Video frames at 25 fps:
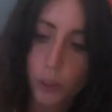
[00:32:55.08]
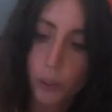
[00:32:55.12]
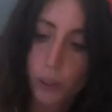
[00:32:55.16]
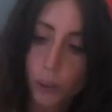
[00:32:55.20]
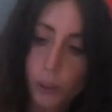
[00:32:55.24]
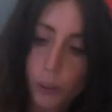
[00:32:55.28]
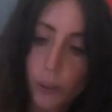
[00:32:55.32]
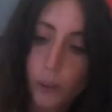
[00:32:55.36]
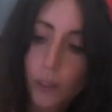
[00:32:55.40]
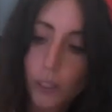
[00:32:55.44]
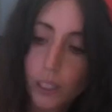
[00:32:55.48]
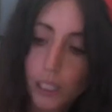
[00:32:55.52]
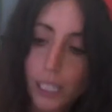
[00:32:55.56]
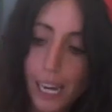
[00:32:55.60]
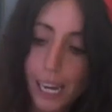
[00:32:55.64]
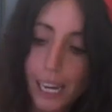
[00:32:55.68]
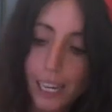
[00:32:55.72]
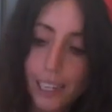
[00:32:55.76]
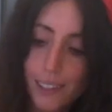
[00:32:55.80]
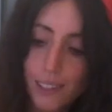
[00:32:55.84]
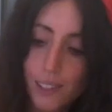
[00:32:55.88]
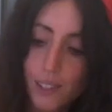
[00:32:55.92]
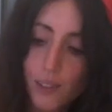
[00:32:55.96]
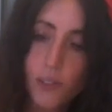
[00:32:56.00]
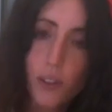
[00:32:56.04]
look like
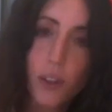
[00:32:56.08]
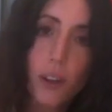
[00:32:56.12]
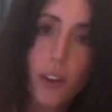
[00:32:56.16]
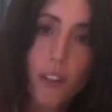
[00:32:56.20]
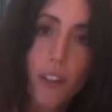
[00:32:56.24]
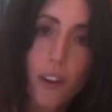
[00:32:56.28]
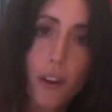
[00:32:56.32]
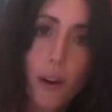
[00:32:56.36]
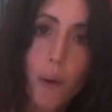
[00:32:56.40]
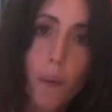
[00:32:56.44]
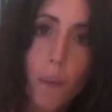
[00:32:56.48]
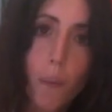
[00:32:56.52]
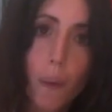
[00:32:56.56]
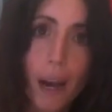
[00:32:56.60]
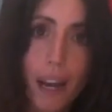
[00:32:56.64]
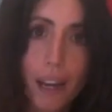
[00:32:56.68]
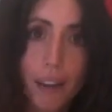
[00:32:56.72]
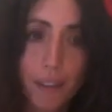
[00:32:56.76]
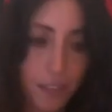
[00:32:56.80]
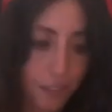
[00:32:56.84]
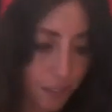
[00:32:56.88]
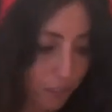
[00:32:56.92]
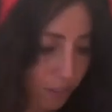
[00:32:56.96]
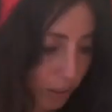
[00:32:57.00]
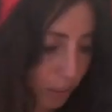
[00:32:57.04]
it's further away
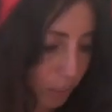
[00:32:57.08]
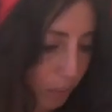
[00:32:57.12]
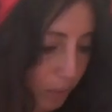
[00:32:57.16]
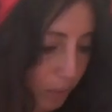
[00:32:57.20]
from the